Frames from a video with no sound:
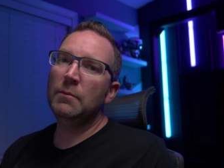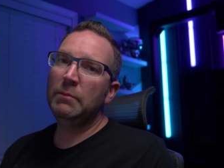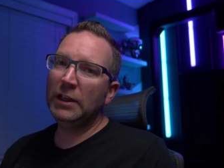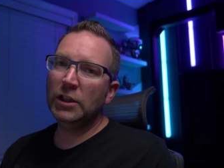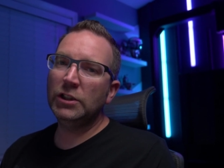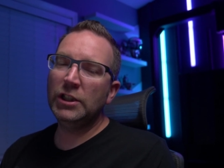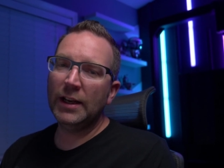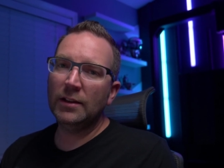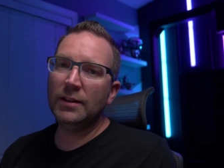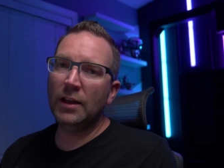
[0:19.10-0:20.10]
make sure you check
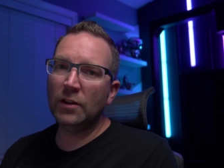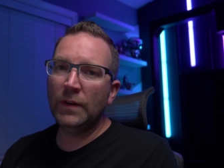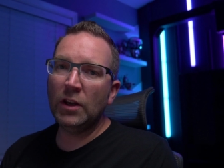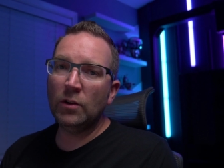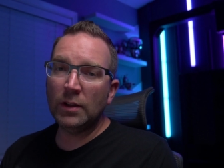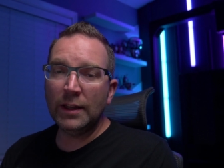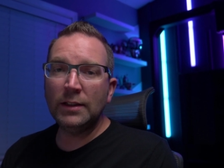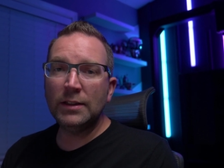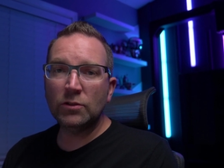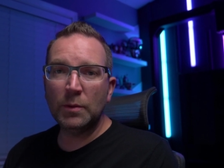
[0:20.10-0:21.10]
out the other video in the link
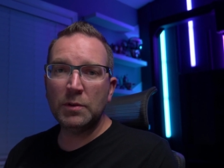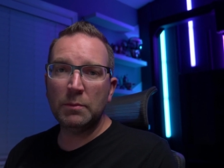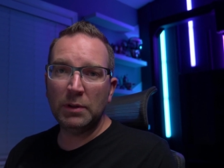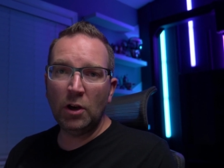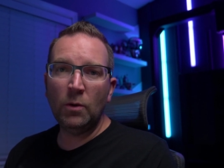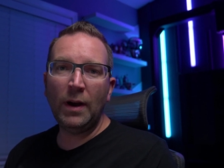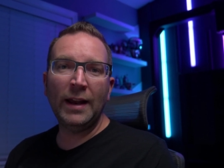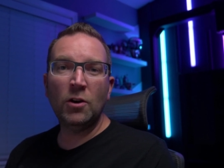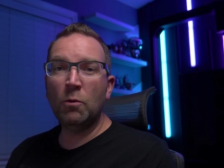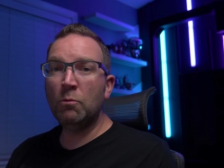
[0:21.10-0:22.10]
description below. I
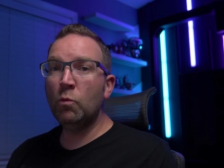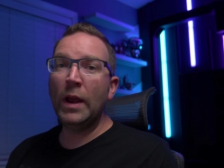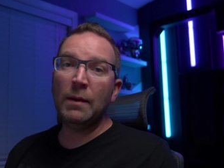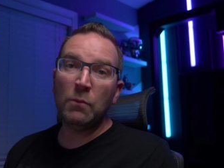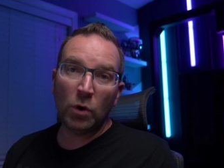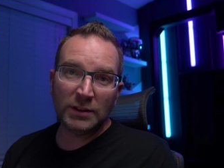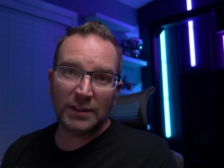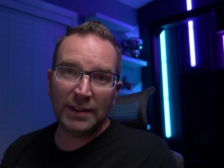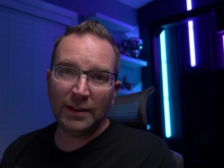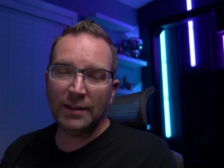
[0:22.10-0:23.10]
go way more into
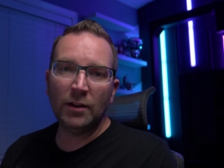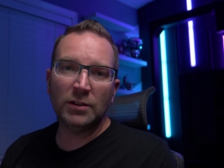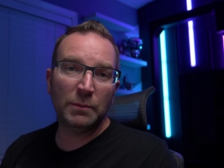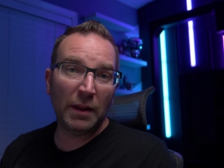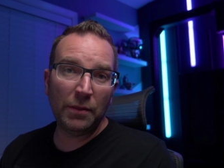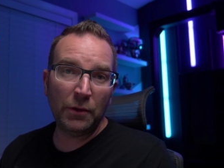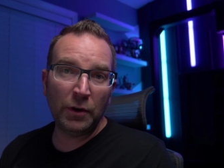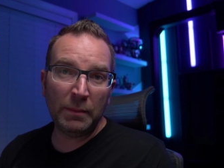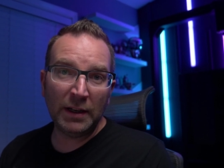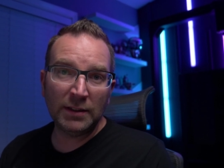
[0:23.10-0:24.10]
detail. It's about 30
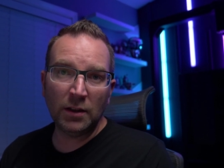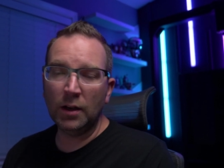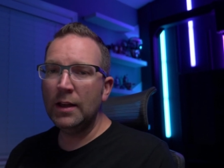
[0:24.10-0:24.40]
minutes long.